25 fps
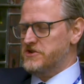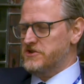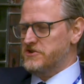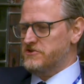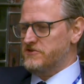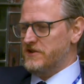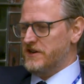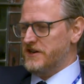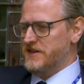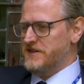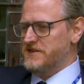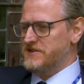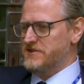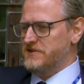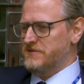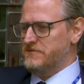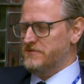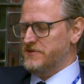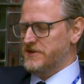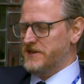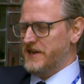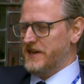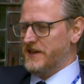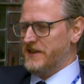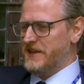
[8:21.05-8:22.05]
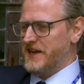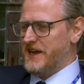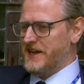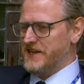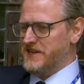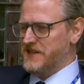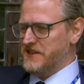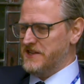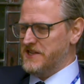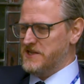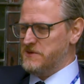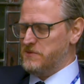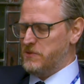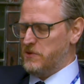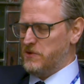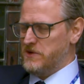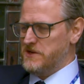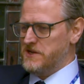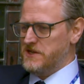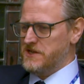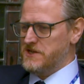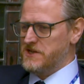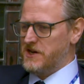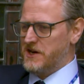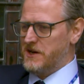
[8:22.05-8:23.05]
to try and sort of predict that at this point
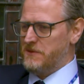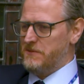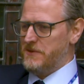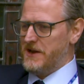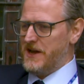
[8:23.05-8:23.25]
in time.